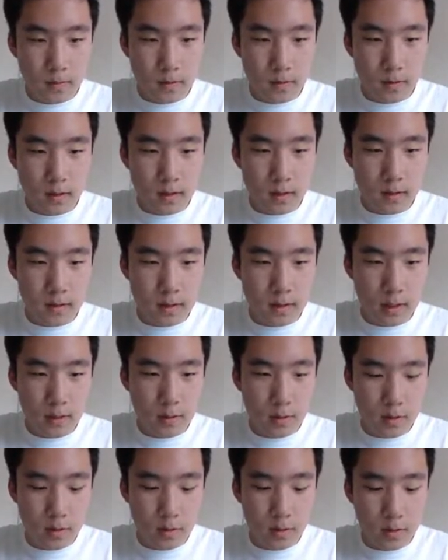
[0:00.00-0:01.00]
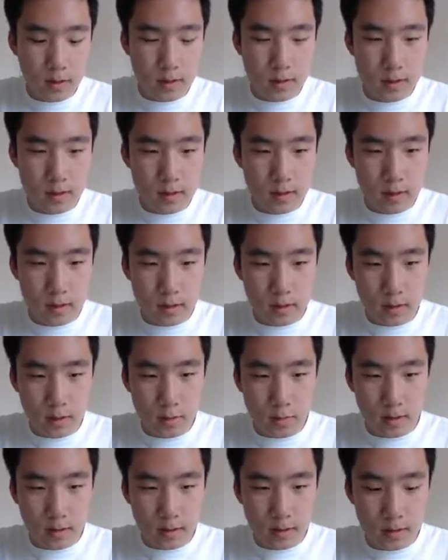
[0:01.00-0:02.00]
Let's say we create a new
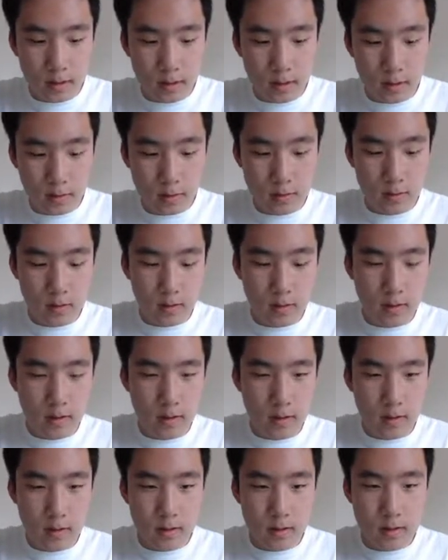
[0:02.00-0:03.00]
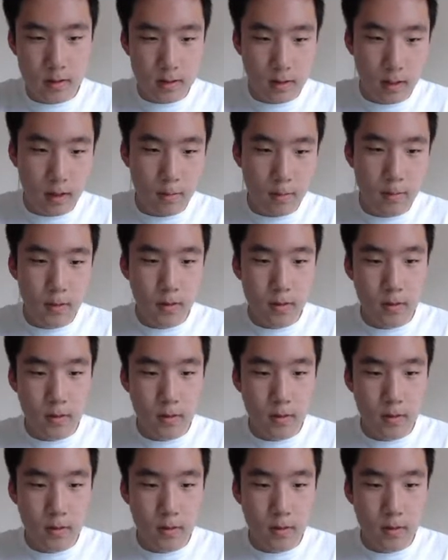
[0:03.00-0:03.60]
one called sub.